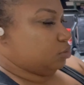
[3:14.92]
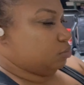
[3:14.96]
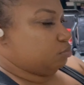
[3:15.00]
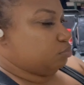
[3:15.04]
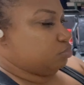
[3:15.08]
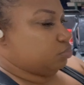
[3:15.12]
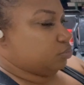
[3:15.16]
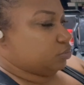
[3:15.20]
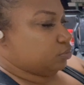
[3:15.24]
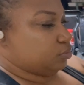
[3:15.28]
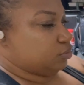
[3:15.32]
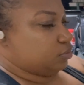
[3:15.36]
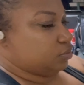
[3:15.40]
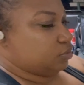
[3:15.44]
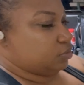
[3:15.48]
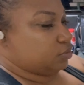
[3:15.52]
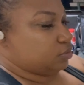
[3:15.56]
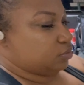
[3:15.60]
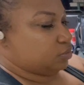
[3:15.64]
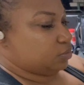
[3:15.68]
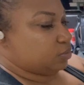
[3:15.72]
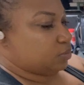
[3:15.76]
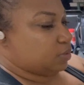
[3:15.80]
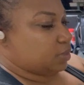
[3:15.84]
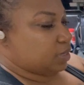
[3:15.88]
brewed
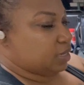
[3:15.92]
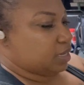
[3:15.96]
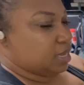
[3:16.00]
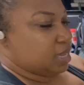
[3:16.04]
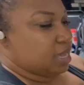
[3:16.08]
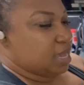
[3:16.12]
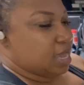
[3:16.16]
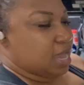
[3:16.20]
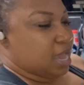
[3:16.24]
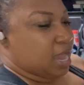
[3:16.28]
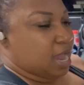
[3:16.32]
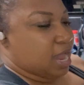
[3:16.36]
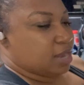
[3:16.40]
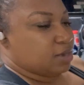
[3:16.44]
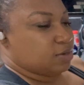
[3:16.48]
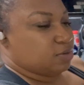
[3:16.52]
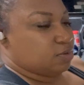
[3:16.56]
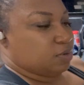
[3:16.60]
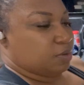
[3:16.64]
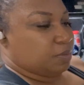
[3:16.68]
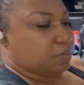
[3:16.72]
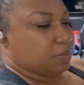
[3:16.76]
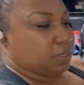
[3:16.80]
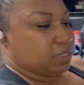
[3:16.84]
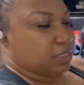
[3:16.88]
soy. I
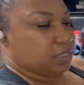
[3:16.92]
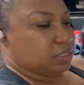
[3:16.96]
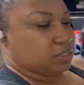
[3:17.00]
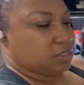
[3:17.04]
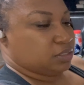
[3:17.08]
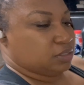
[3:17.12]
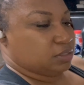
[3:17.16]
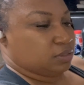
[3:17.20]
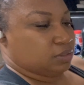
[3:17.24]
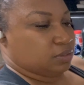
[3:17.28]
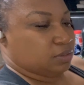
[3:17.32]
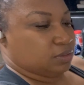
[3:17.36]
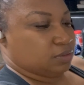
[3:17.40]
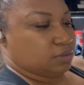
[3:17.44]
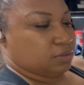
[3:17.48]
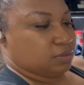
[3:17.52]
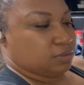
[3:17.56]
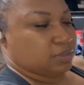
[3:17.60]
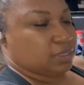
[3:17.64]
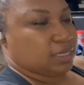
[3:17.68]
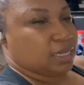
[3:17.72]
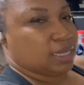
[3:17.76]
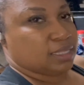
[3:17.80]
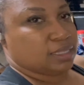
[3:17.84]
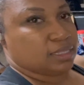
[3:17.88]
normally do,
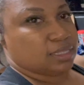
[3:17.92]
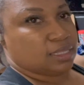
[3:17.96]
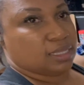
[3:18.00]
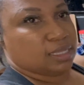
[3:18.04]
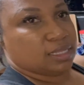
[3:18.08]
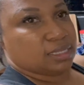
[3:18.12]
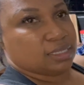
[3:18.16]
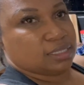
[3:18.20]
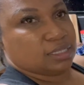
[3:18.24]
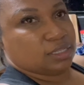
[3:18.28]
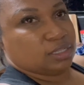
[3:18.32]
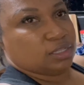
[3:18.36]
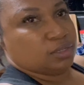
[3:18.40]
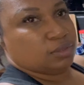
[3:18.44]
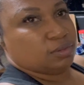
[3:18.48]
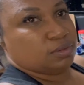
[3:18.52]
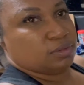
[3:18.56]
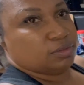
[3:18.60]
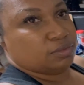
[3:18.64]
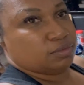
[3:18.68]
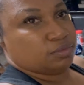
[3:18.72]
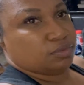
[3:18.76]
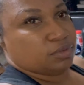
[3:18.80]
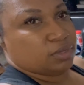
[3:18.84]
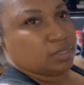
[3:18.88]
the
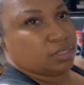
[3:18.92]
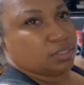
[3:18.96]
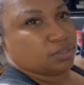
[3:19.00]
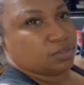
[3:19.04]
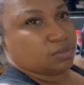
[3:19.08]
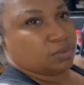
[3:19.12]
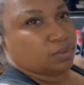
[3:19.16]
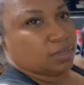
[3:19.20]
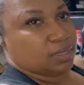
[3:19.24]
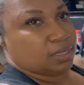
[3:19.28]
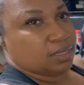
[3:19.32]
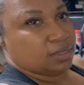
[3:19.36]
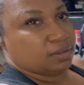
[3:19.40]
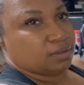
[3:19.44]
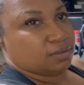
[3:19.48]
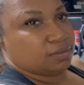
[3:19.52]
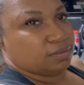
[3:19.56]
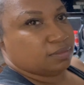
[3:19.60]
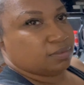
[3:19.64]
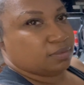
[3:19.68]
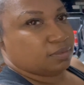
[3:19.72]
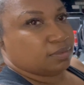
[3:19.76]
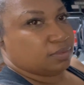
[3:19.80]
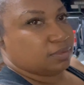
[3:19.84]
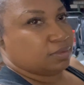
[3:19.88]
gluten-free soy.
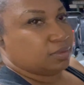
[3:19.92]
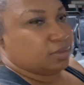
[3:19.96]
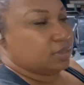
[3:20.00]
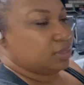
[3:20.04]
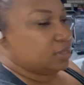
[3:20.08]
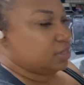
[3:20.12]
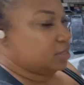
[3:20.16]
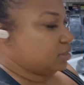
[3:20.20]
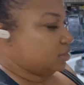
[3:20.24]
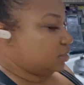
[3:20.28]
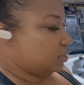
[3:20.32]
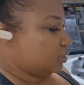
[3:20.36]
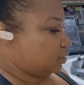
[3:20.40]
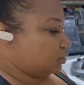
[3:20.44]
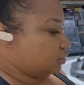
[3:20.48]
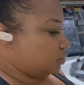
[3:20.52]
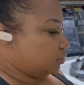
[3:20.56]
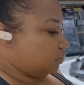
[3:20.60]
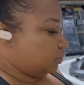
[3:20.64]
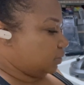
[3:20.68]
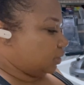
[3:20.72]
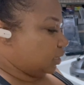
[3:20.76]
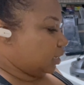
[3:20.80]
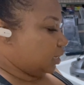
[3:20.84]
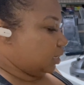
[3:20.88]
That's the
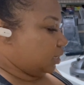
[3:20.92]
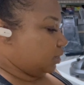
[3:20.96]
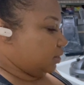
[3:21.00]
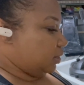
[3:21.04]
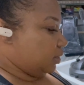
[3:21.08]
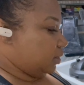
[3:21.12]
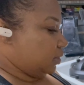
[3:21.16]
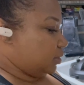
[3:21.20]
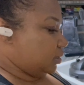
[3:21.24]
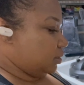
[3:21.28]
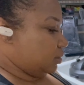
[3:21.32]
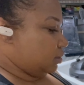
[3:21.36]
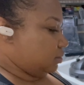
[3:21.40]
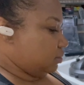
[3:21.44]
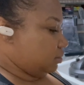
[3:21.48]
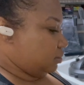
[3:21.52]
one I like.